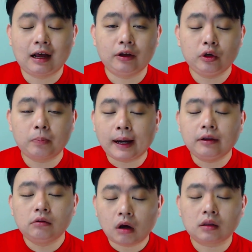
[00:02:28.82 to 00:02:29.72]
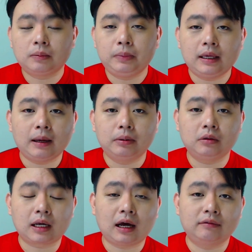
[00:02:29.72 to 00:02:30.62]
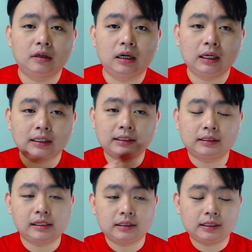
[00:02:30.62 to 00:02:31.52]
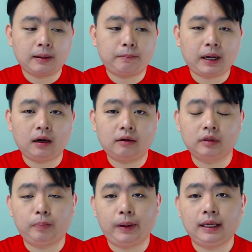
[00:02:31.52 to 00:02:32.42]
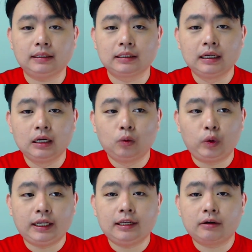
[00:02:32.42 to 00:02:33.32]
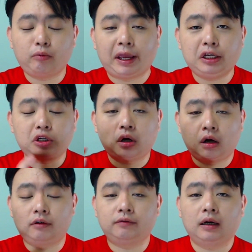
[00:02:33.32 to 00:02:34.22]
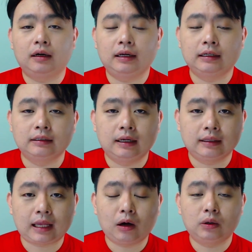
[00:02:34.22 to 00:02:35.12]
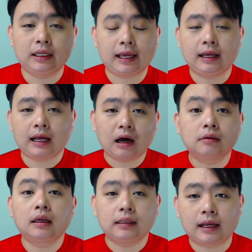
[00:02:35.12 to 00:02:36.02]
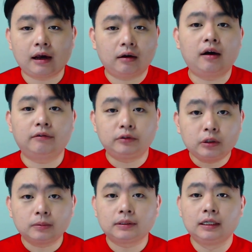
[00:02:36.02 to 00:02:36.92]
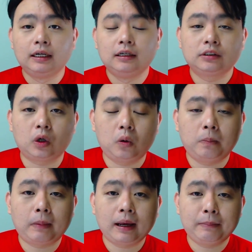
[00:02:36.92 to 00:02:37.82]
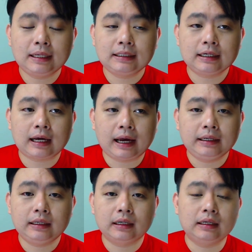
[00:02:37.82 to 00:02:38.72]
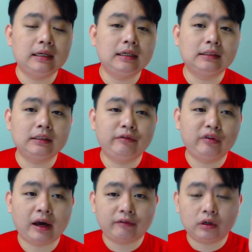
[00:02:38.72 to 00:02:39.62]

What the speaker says: you might not be able to cover a certain part of the base within the range of a tower that can counter that kind of troops. So my basic idea is, if you have